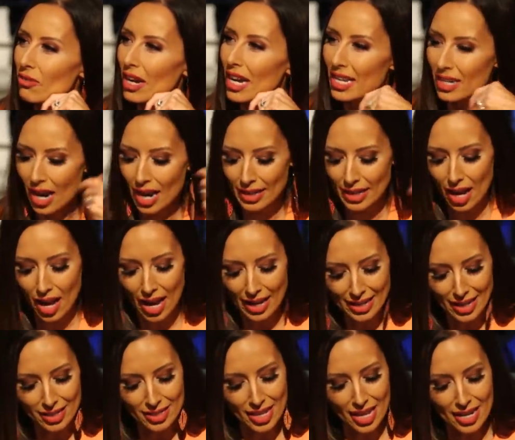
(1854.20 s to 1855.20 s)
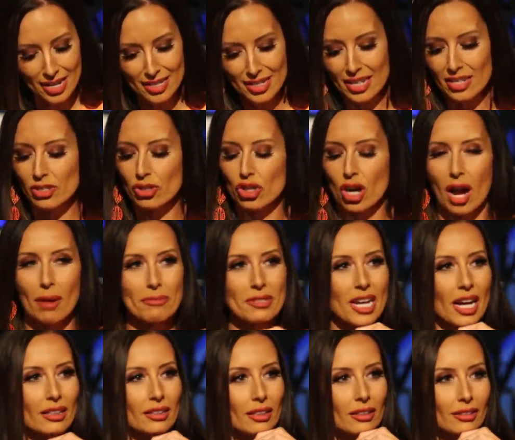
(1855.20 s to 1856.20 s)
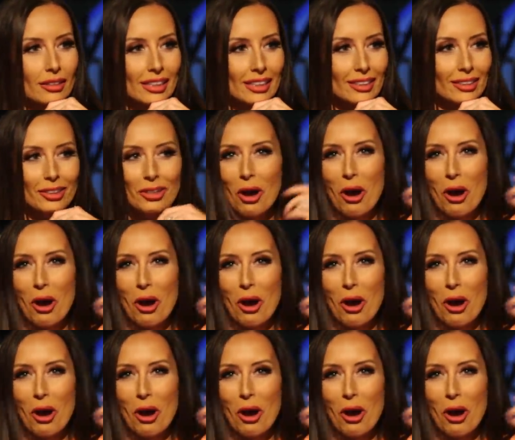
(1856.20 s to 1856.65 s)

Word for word: right. Right, I, right. I guess that is his job, technically.